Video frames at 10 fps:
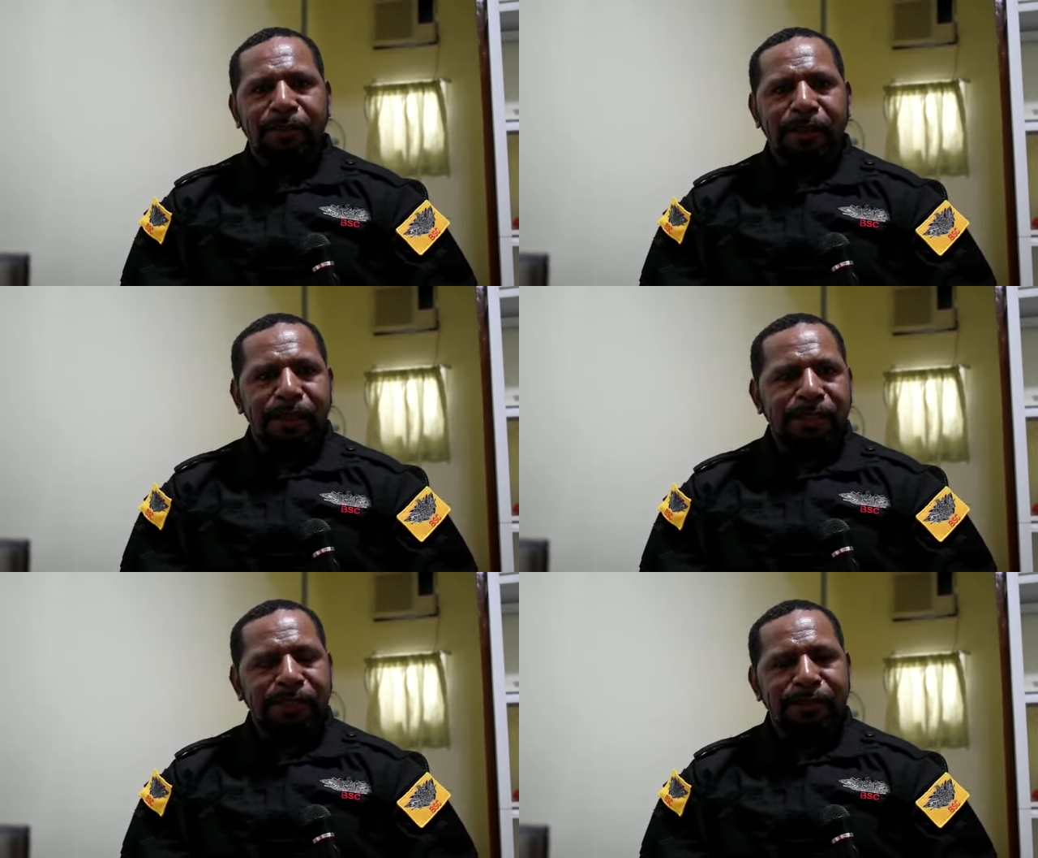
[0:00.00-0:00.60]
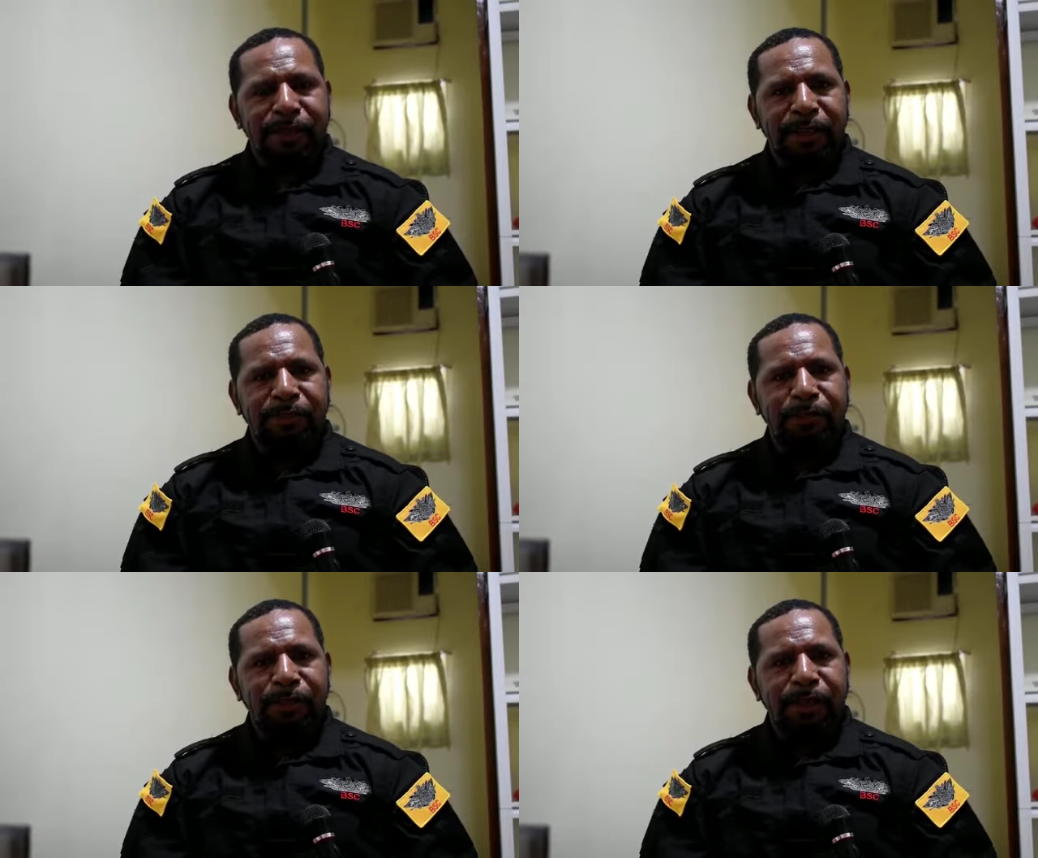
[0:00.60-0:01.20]
leadership and
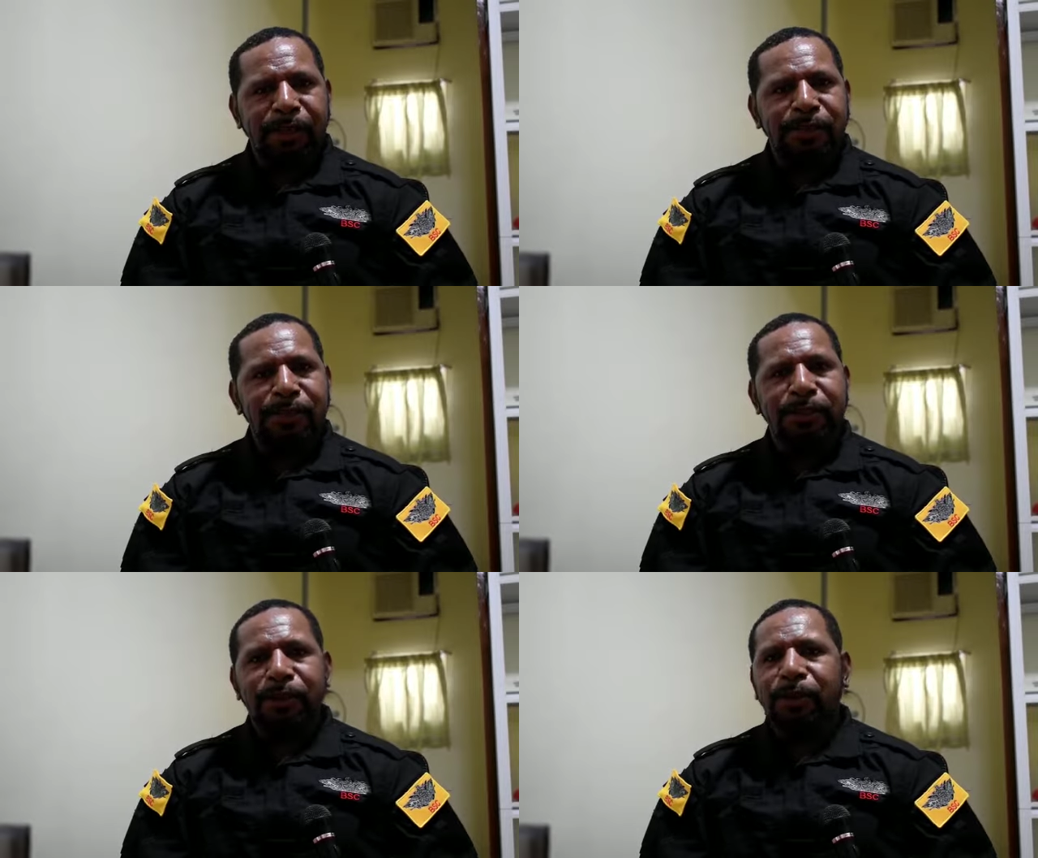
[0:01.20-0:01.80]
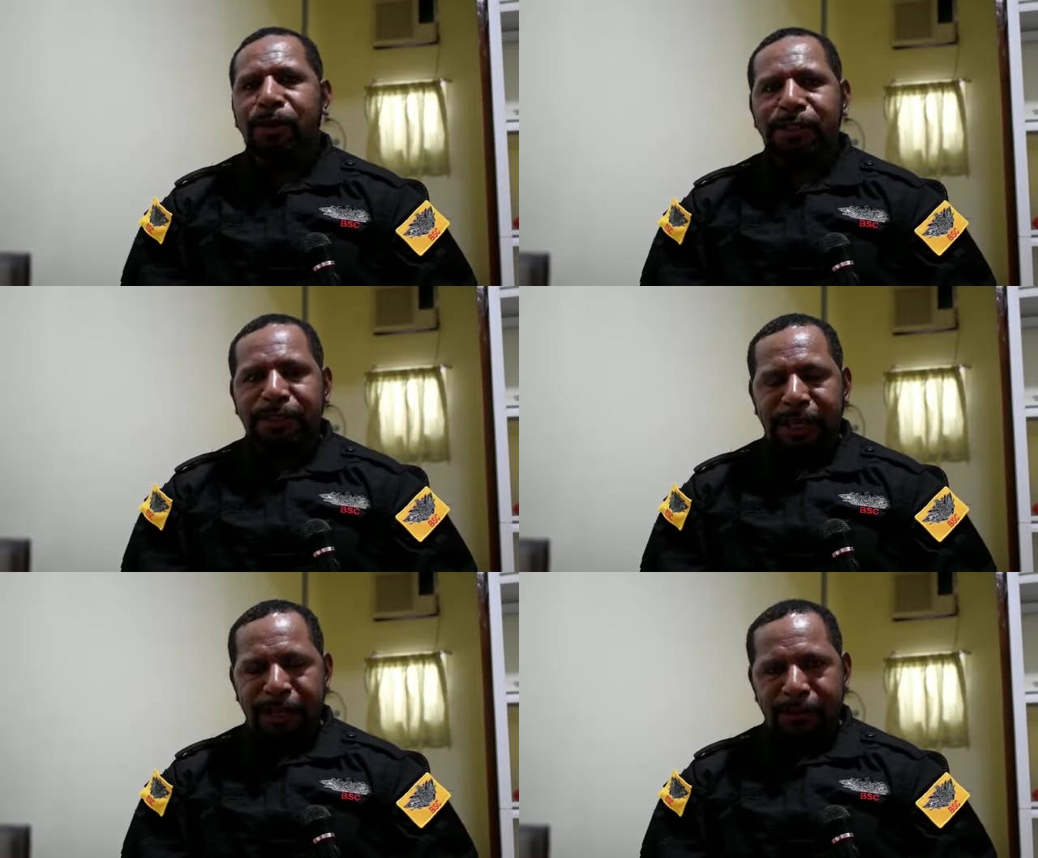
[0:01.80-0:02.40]
influence, all
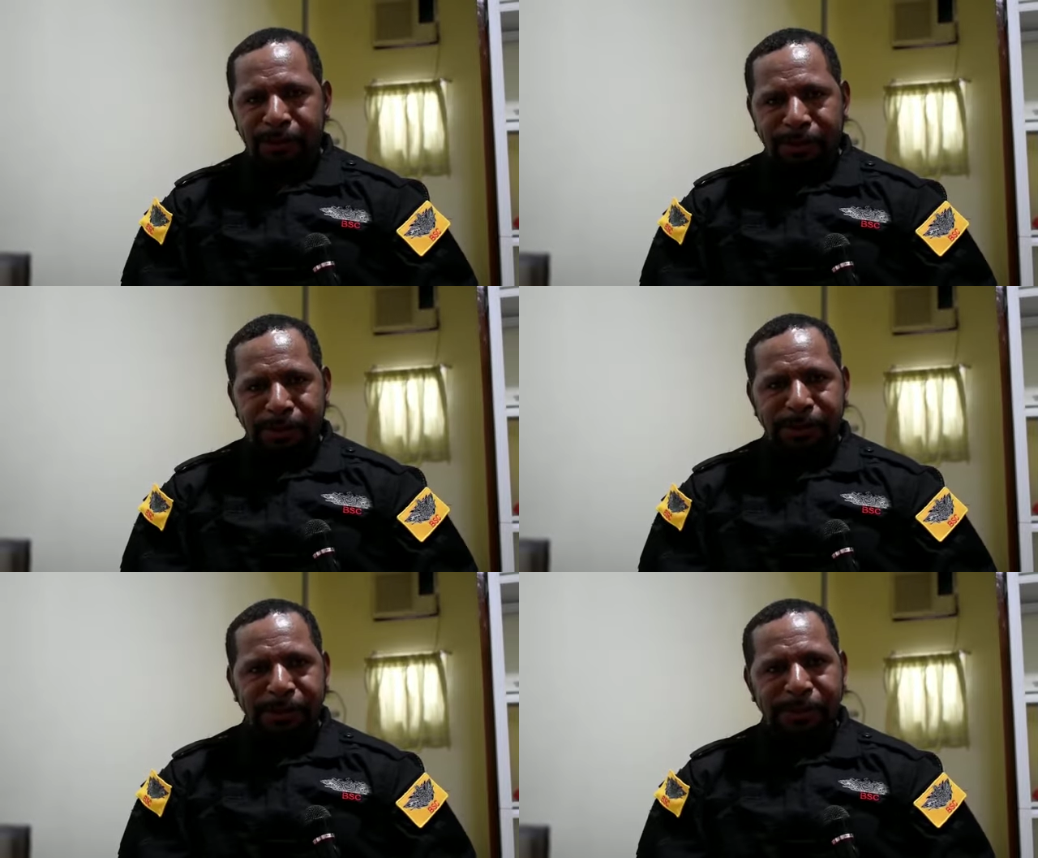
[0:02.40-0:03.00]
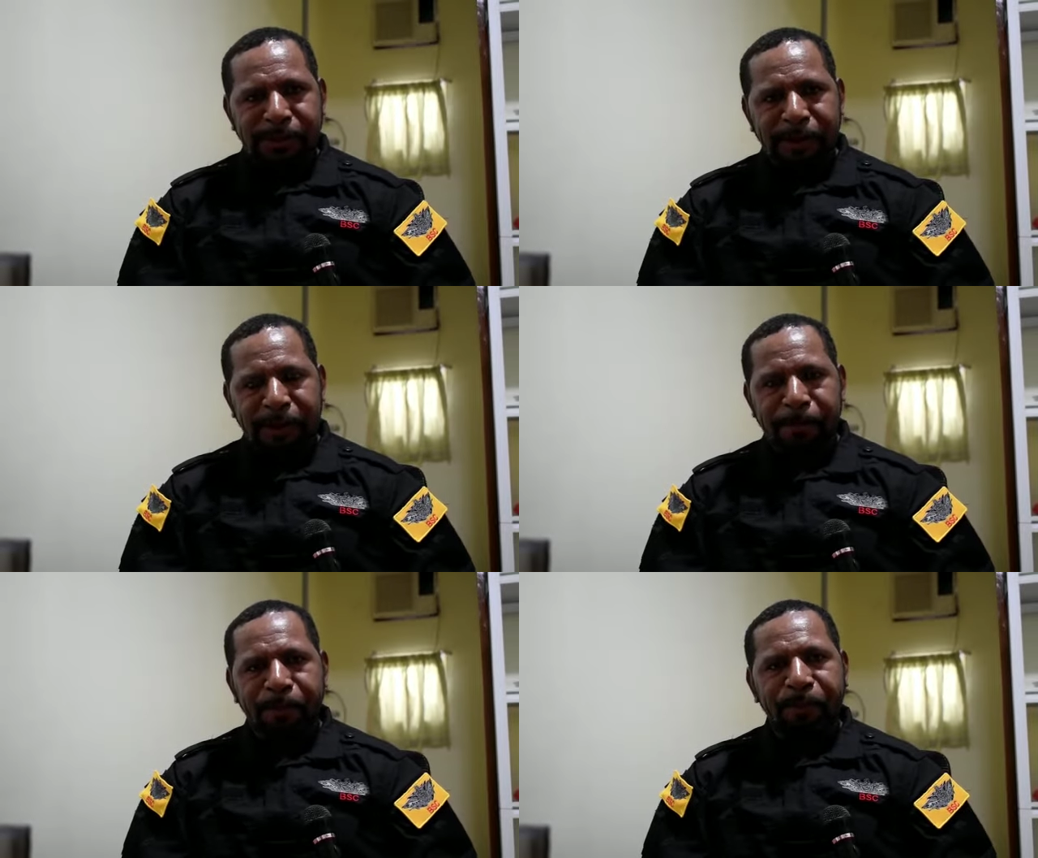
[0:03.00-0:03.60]
these kind of courses
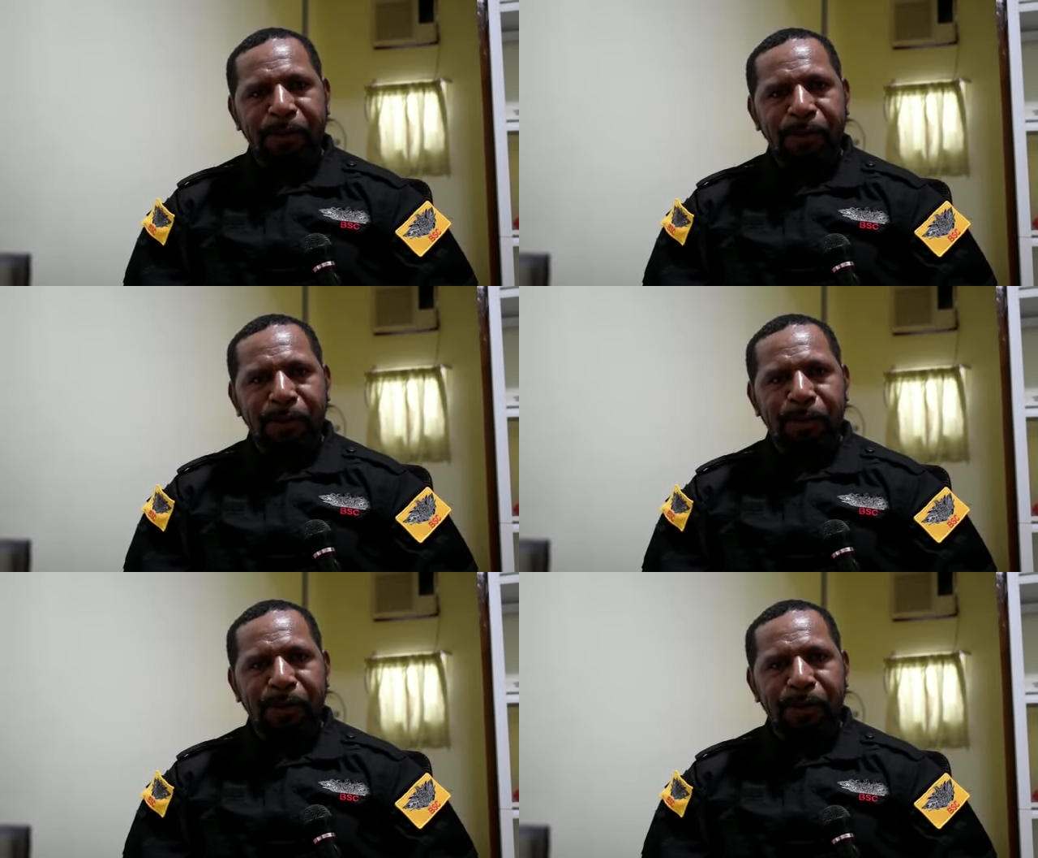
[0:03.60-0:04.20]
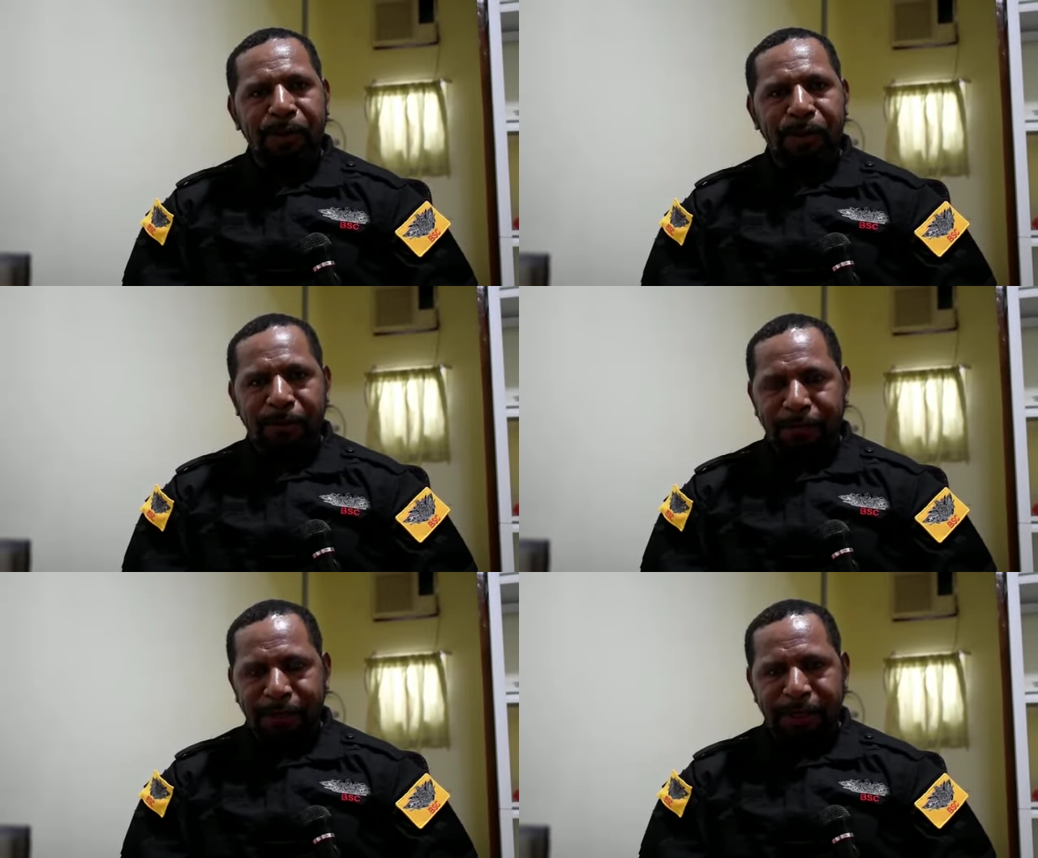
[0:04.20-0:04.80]
we'll be
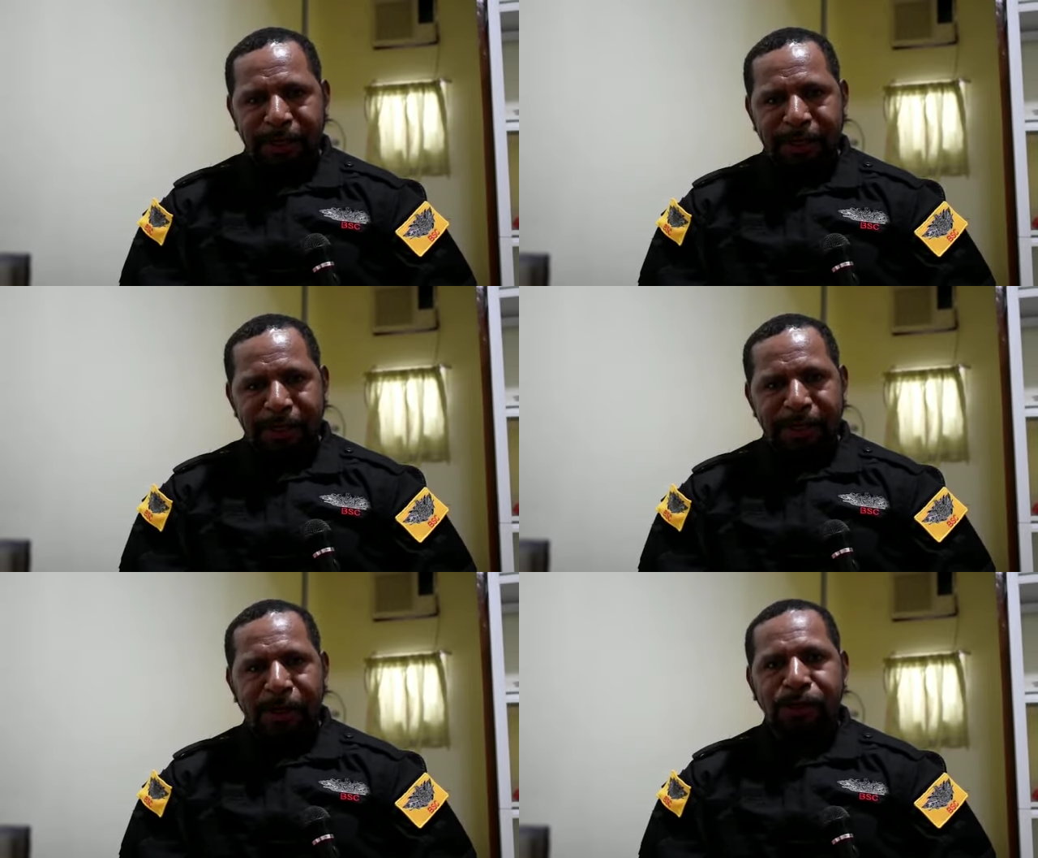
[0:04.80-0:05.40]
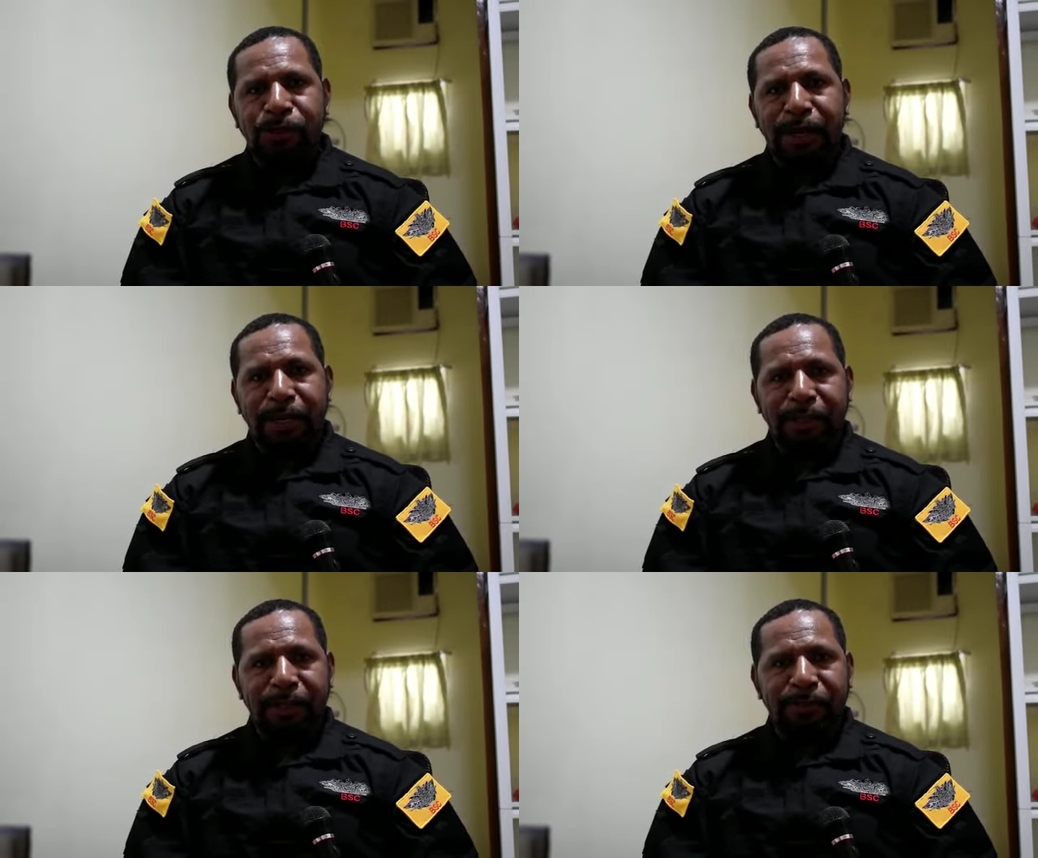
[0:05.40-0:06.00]
offering or
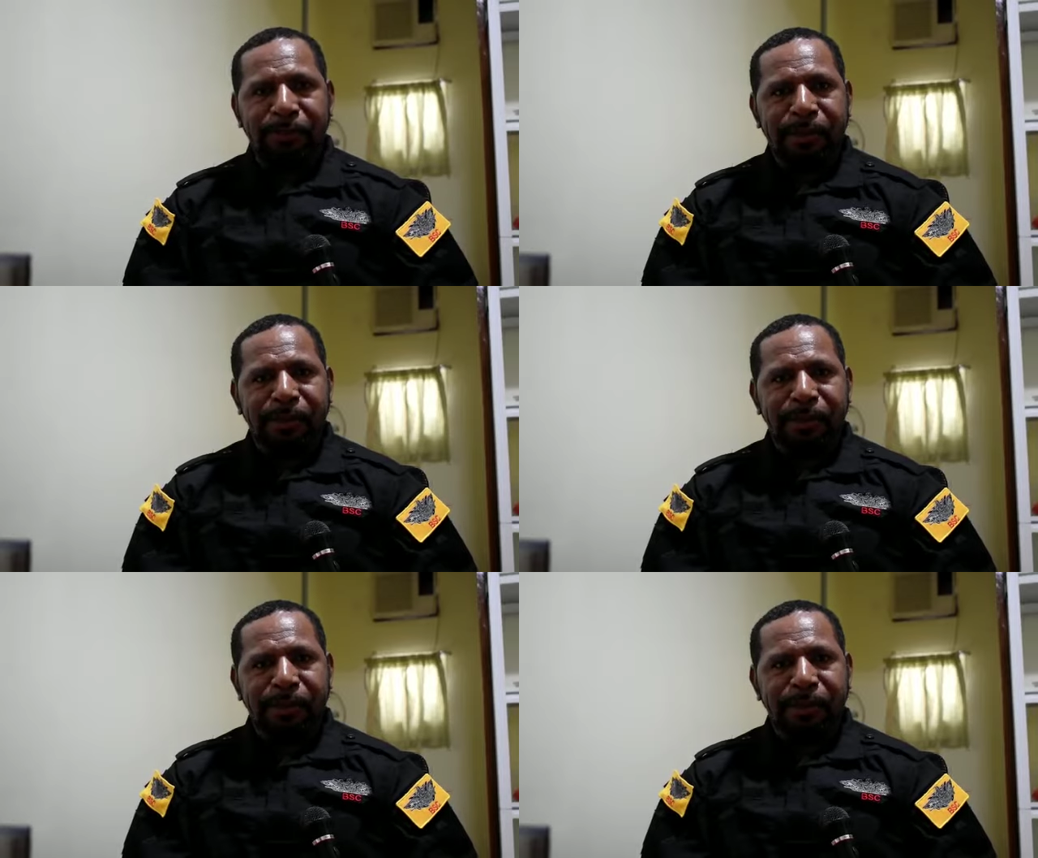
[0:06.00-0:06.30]
training them.